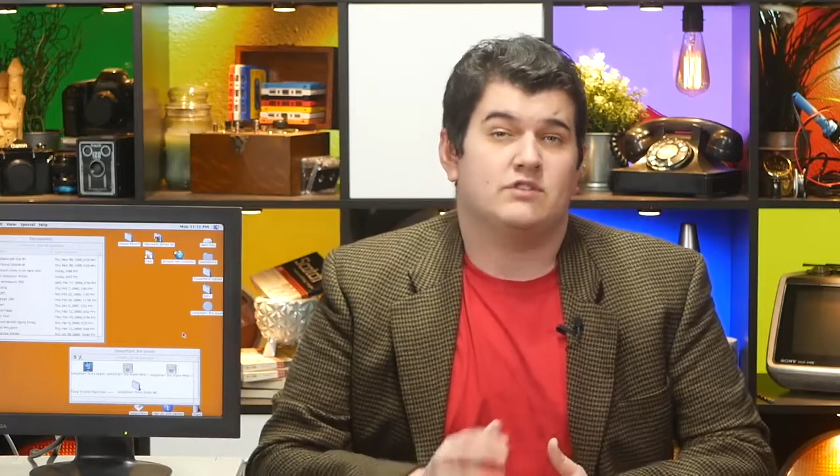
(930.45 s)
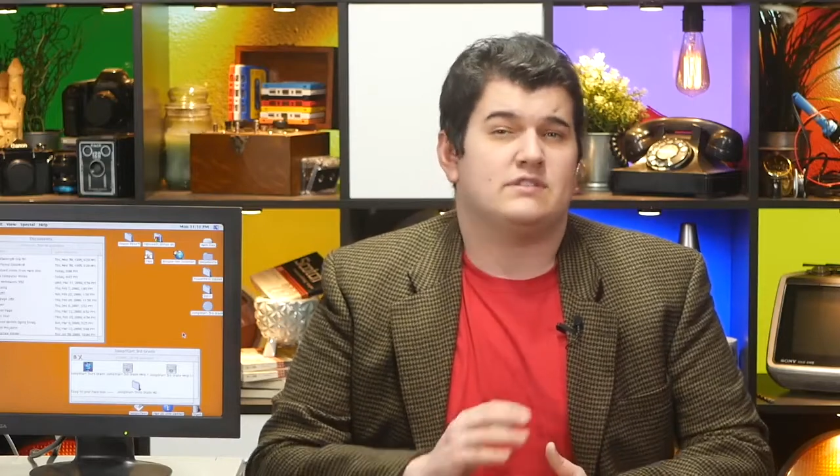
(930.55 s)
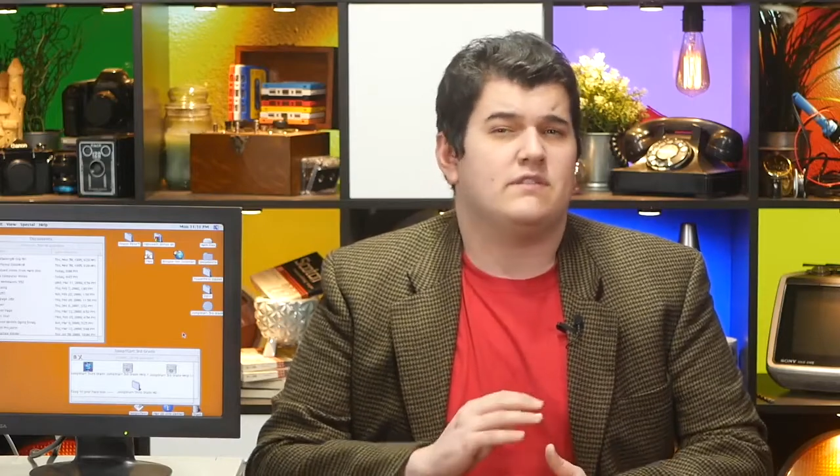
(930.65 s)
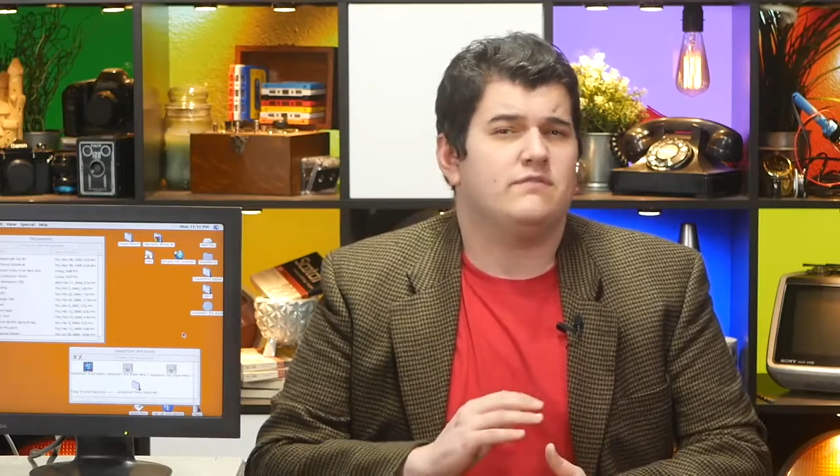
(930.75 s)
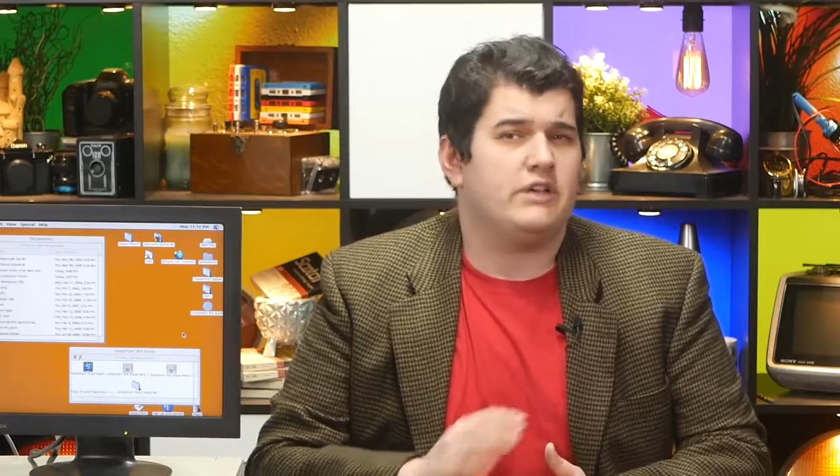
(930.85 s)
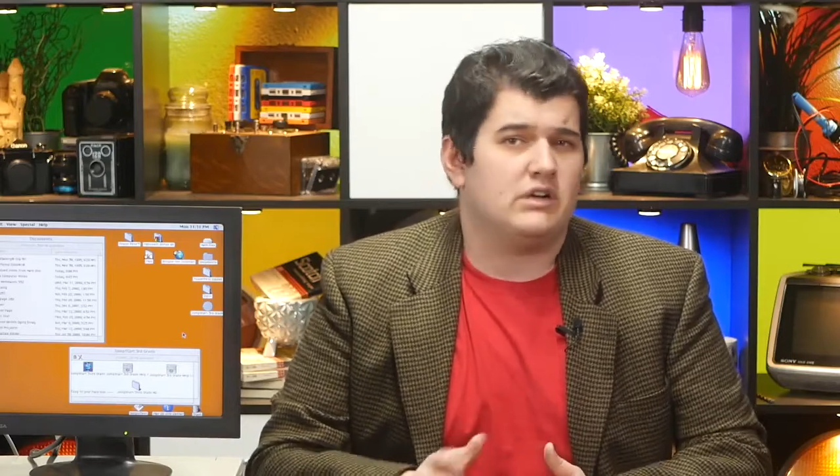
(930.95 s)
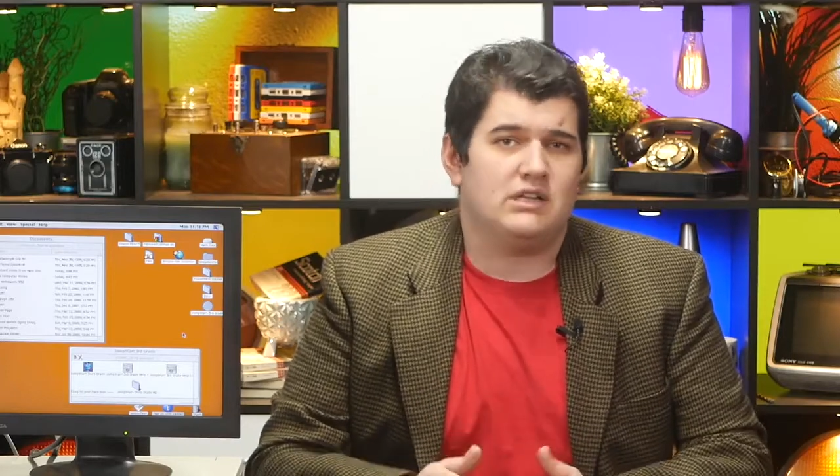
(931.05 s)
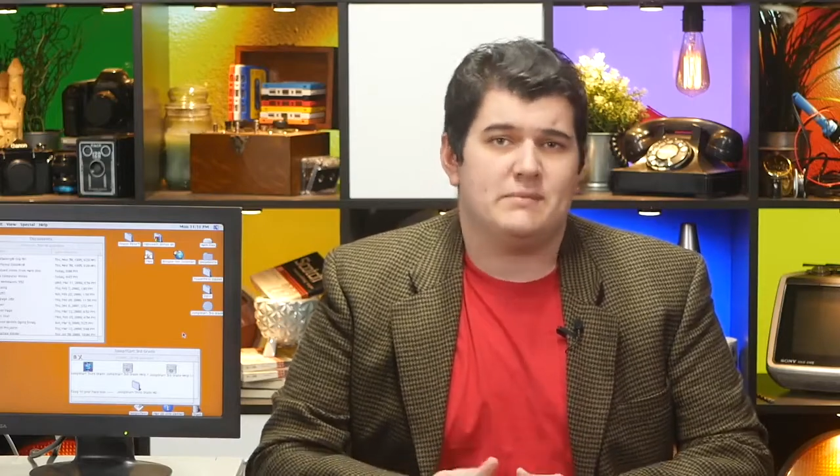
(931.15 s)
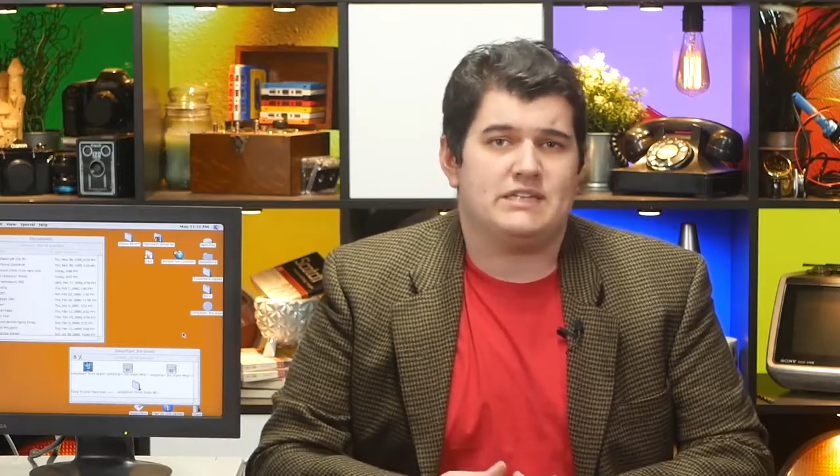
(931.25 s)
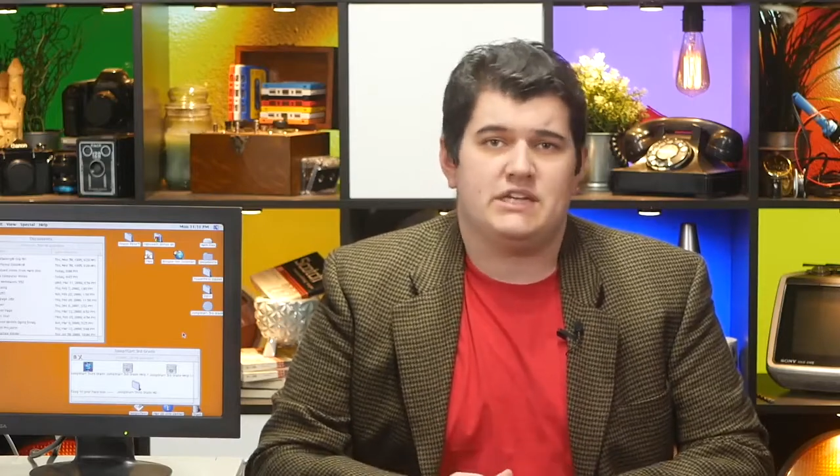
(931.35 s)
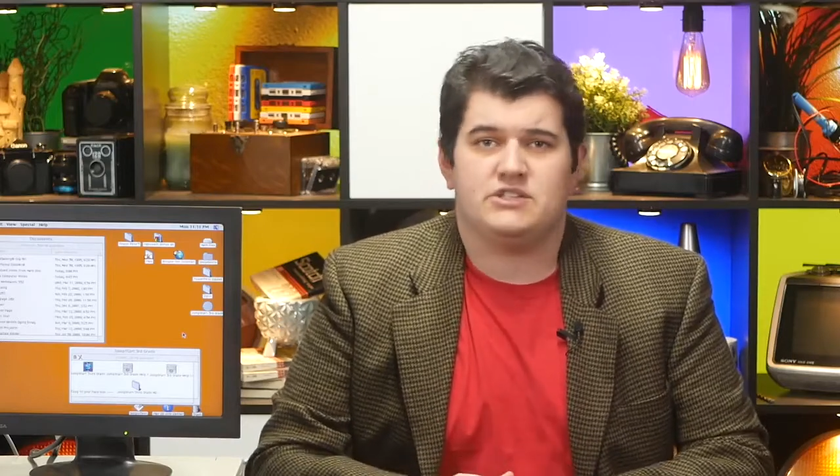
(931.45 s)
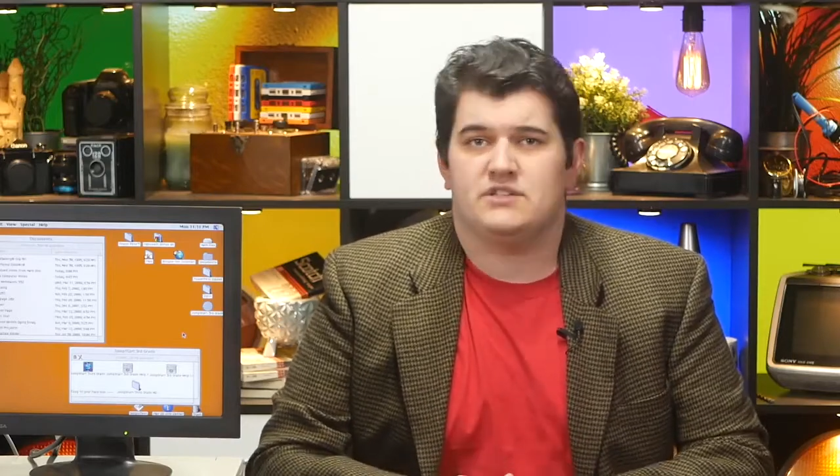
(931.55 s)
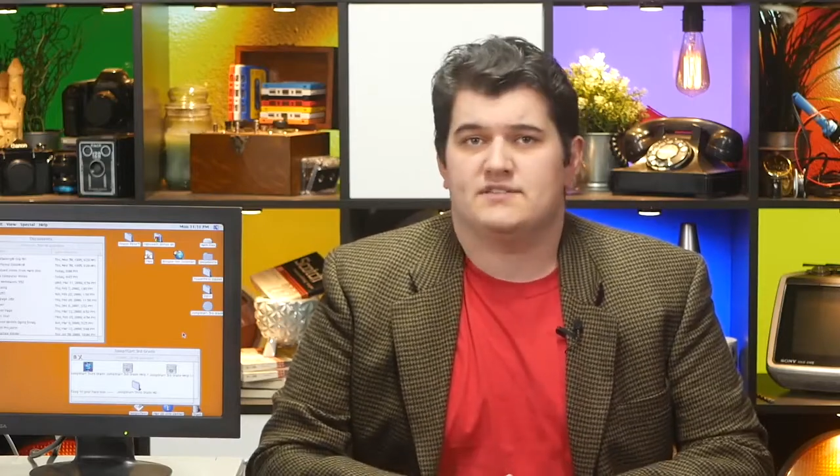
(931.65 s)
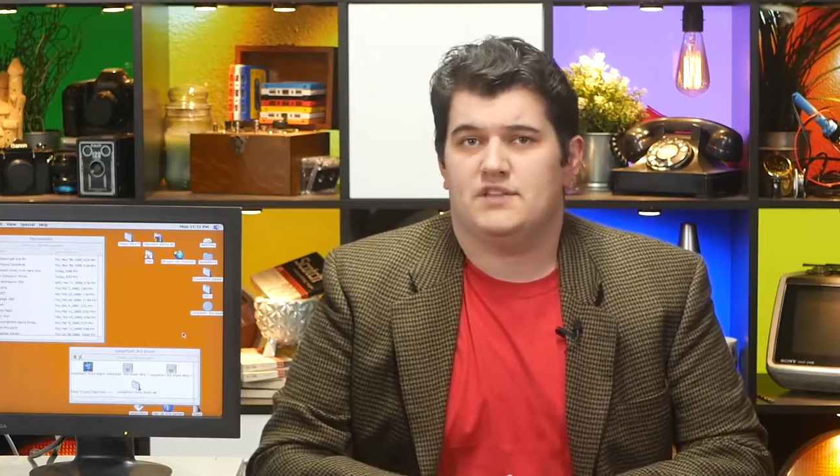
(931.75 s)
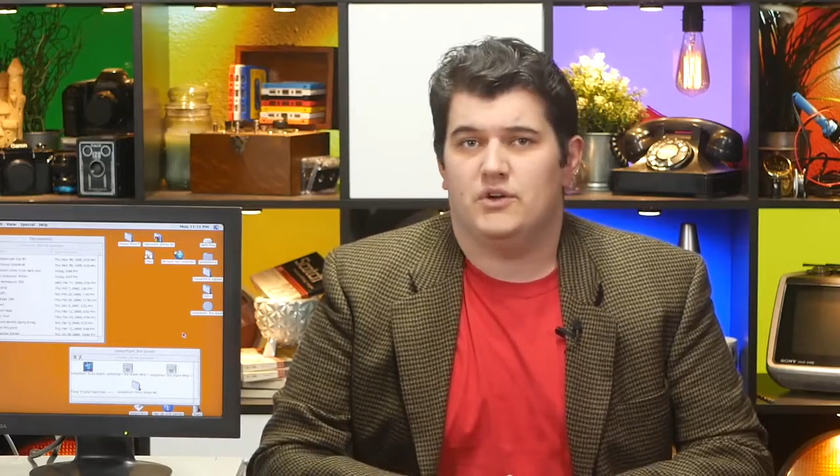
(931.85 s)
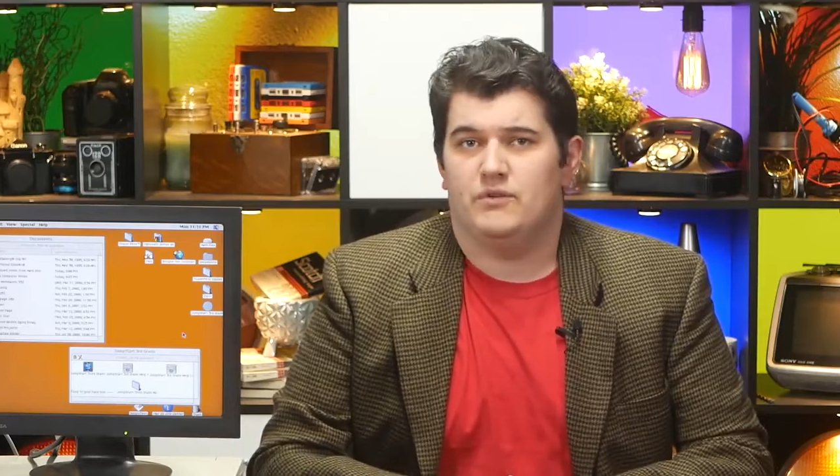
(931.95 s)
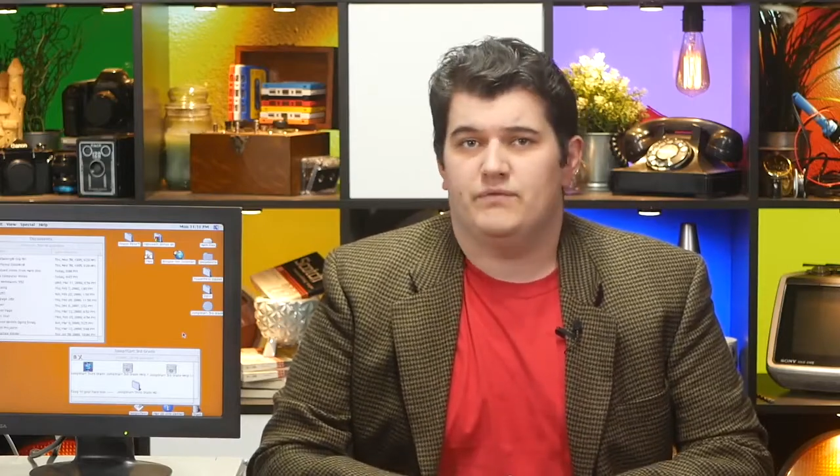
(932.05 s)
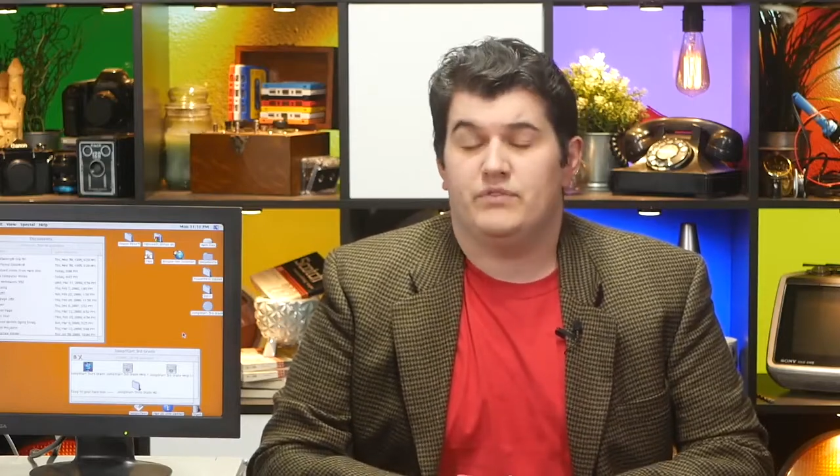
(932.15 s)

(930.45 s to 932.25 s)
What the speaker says: severe limitations though.